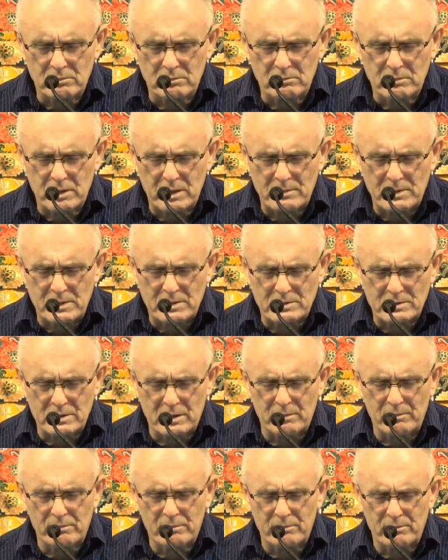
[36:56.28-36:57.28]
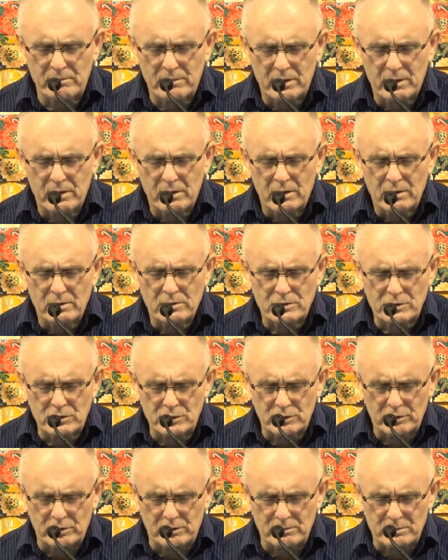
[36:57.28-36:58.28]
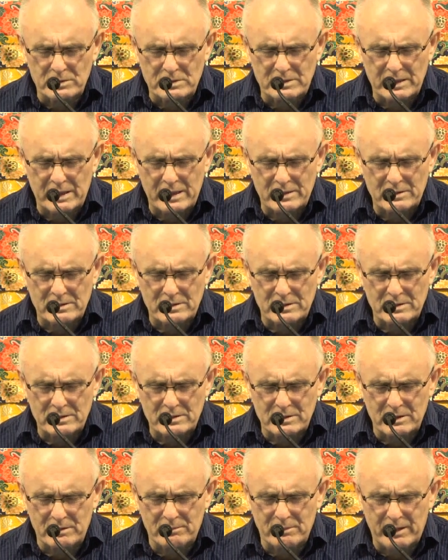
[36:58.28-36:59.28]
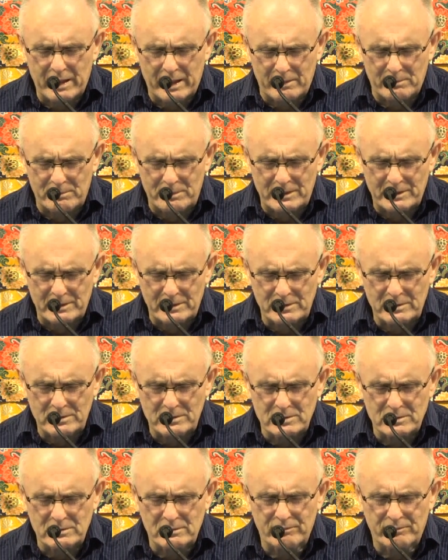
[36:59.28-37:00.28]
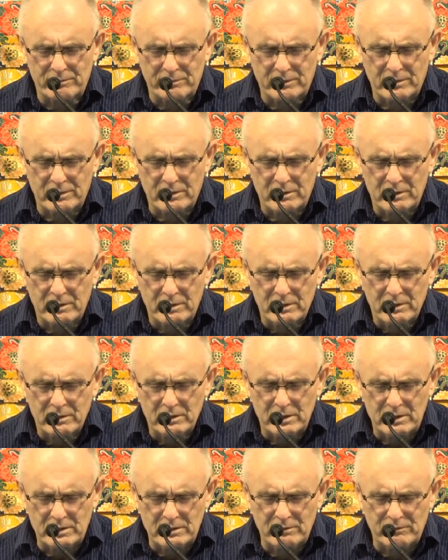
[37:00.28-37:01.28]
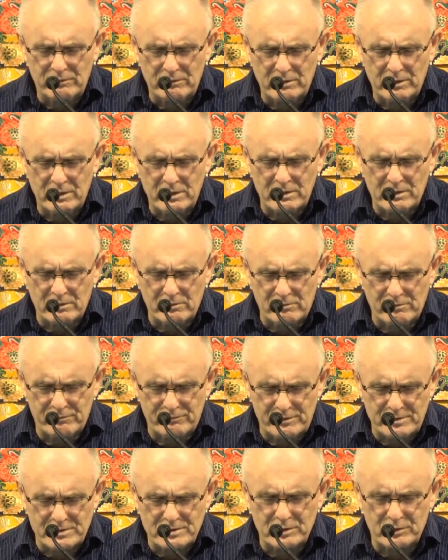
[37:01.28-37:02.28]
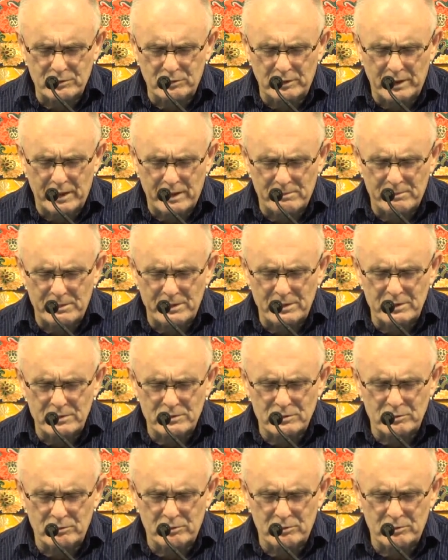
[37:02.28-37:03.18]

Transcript: maybe some circumstances, some happiness, either a physical happiness